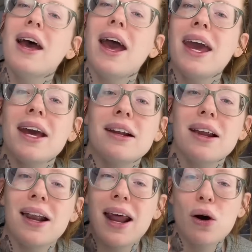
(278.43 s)
and
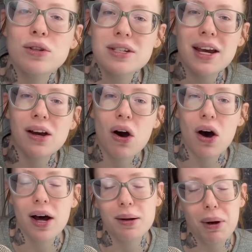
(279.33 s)
announcing
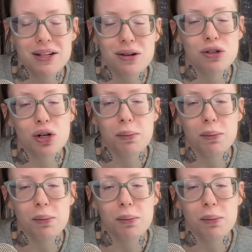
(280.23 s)
on my social